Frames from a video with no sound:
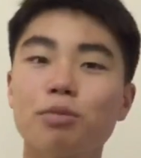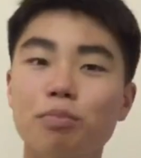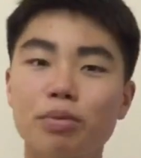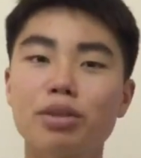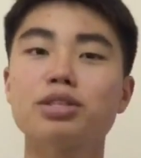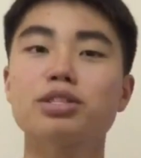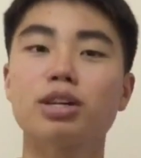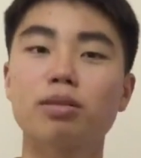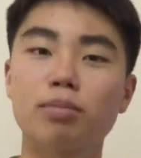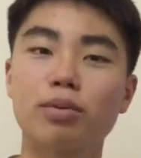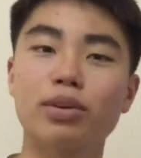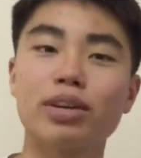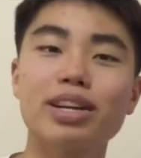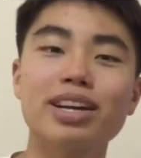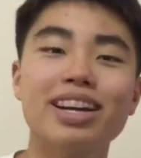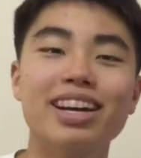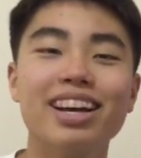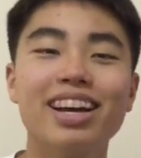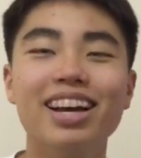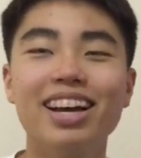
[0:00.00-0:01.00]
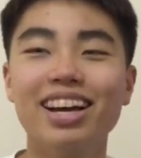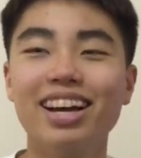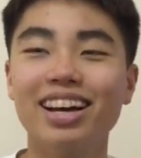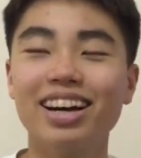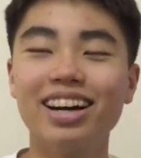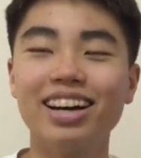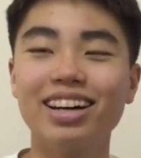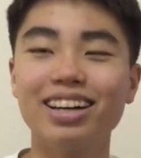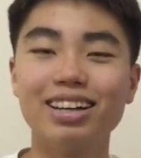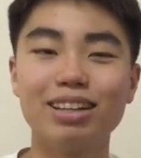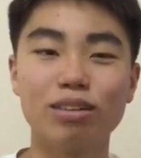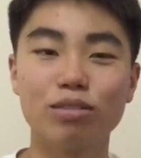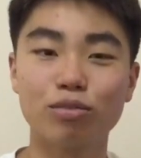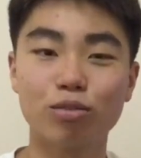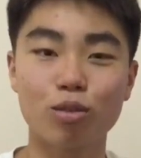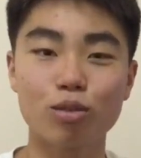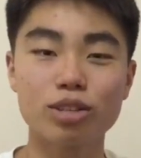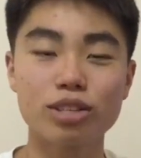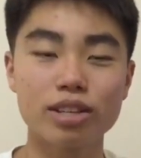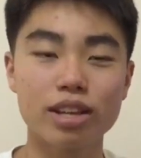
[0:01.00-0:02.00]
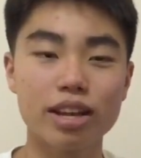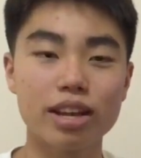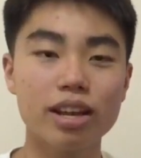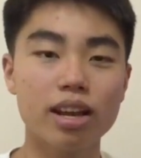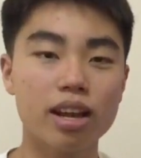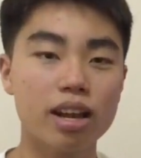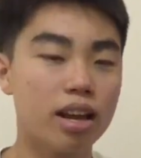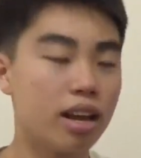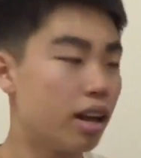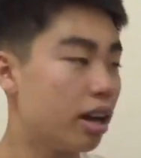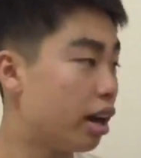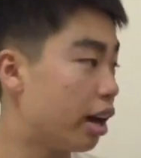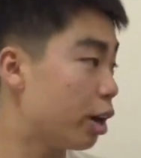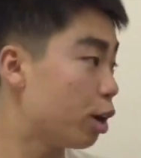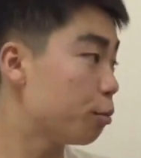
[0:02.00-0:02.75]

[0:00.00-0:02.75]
the summary for today. I